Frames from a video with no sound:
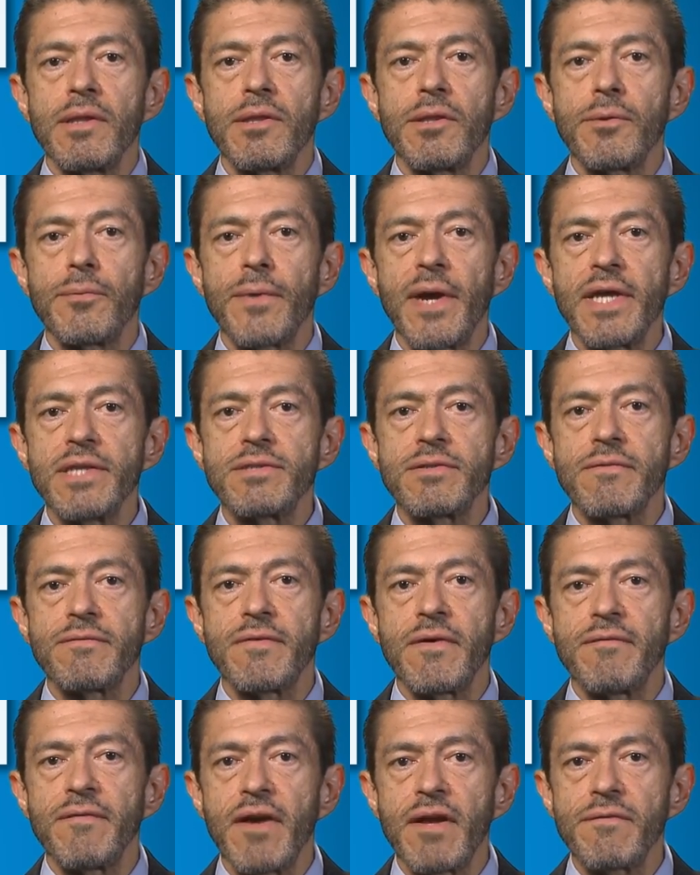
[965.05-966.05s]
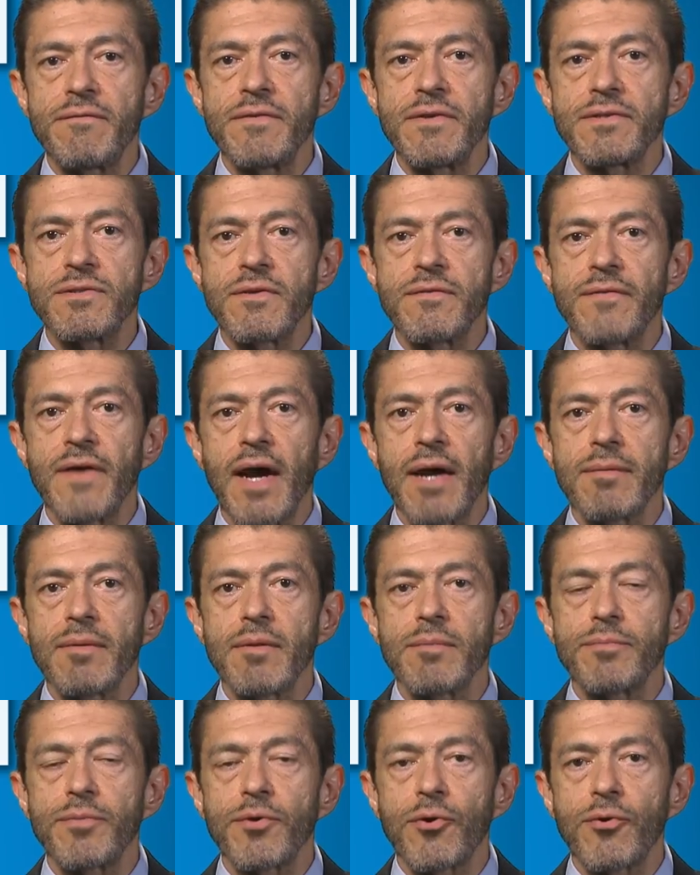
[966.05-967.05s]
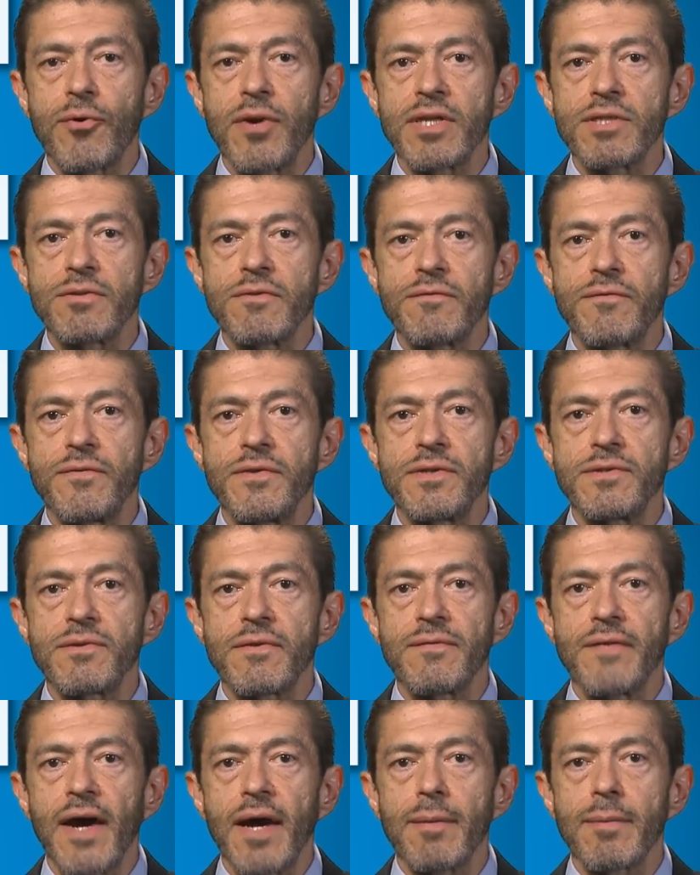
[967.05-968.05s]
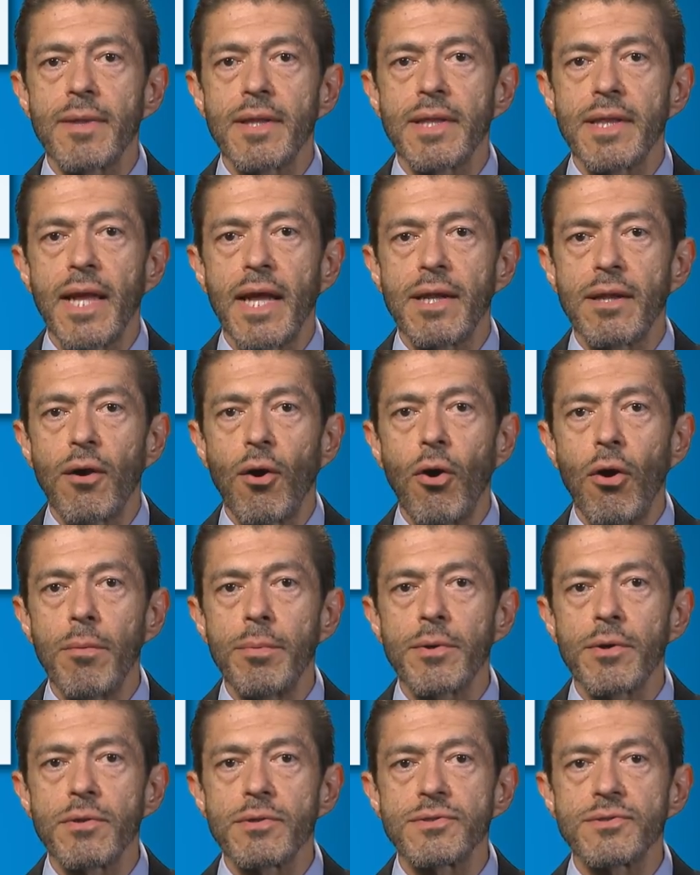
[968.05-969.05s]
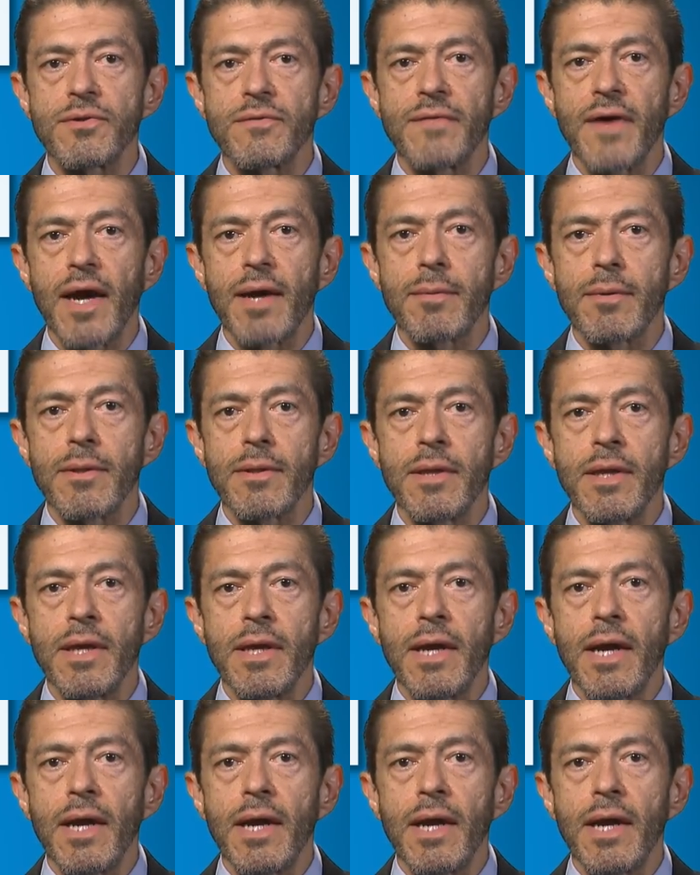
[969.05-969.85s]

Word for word: the rates of event-free survival, progression-free survival, and overall survival